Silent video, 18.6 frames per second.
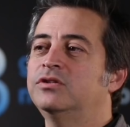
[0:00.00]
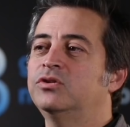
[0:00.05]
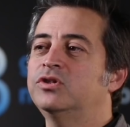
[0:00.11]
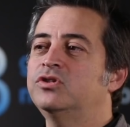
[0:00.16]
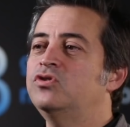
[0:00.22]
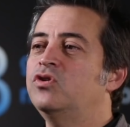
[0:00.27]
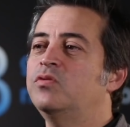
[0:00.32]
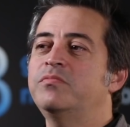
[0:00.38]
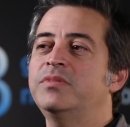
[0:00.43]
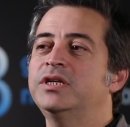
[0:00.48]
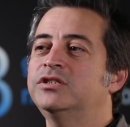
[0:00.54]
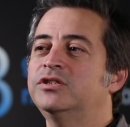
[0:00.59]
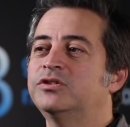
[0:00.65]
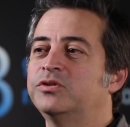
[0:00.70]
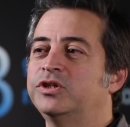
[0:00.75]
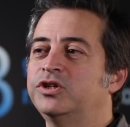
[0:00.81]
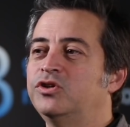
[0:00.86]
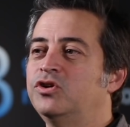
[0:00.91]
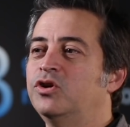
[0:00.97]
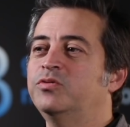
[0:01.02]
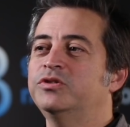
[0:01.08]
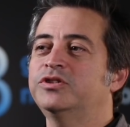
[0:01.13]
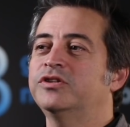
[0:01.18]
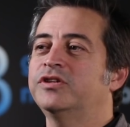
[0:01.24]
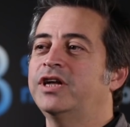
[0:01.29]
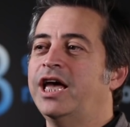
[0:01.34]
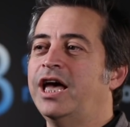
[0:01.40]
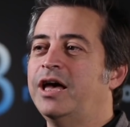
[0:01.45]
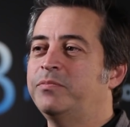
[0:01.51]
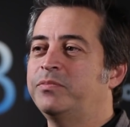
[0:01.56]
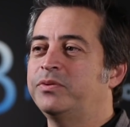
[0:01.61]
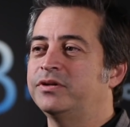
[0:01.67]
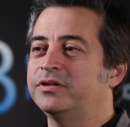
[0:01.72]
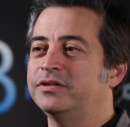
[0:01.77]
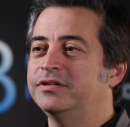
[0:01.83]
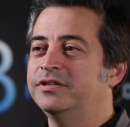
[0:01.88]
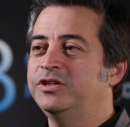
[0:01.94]
there is no mystery. You know what's going to
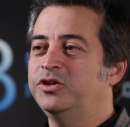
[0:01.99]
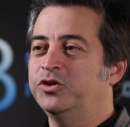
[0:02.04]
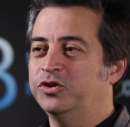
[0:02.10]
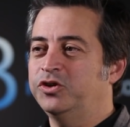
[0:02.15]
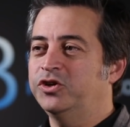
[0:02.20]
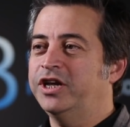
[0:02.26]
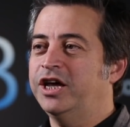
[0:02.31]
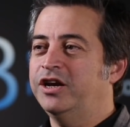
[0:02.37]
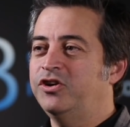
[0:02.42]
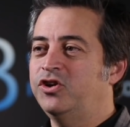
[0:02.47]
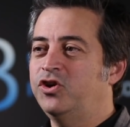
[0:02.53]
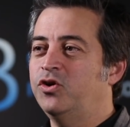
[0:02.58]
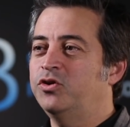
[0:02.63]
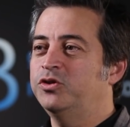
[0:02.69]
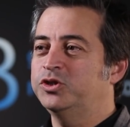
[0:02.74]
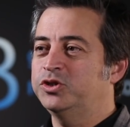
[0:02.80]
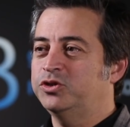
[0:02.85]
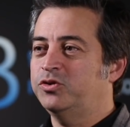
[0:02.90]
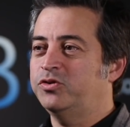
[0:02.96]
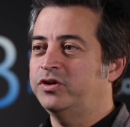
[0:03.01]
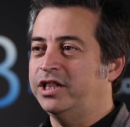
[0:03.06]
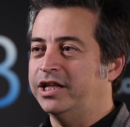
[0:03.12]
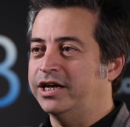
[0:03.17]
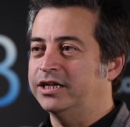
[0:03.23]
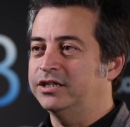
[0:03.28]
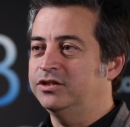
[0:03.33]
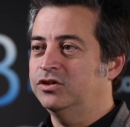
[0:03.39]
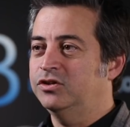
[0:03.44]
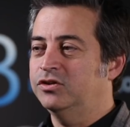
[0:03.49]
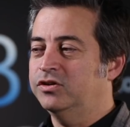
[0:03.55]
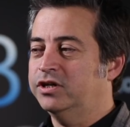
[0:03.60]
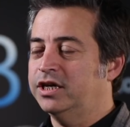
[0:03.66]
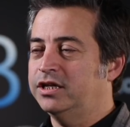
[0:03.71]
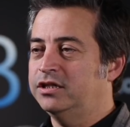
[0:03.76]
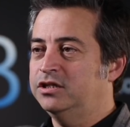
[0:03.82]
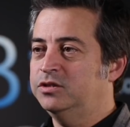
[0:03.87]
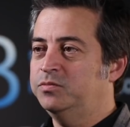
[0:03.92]
happen. You know, you kind of know the storyline. You go,
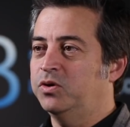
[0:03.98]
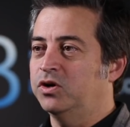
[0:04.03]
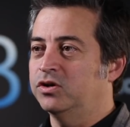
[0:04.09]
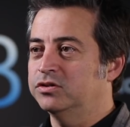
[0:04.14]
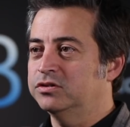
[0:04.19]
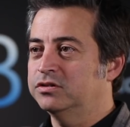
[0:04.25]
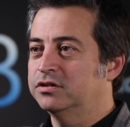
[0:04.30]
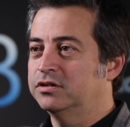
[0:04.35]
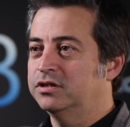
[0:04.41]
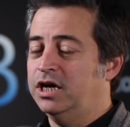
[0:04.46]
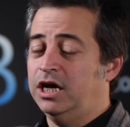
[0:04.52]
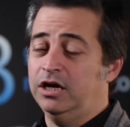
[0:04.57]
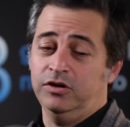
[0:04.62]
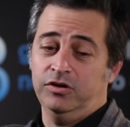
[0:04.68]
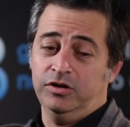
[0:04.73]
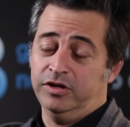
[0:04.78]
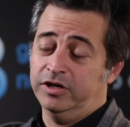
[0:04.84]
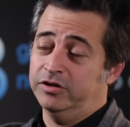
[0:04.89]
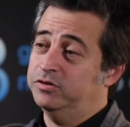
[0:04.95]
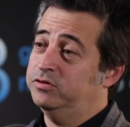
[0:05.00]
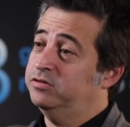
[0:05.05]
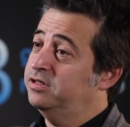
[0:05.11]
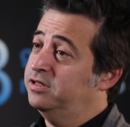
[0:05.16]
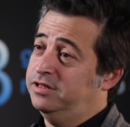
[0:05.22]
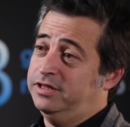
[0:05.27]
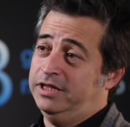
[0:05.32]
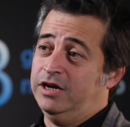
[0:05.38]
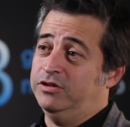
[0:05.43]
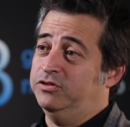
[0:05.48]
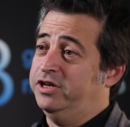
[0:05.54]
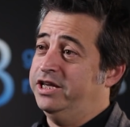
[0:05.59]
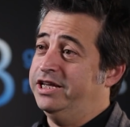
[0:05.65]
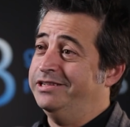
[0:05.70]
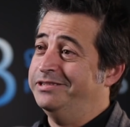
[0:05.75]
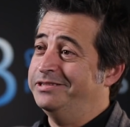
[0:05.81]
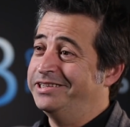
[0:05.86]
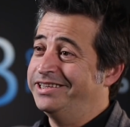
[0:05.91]
okay, these balls are going to go down the
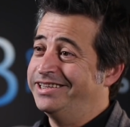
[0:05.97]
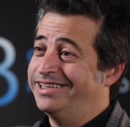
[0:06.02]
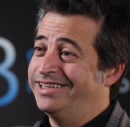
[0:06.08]
hill.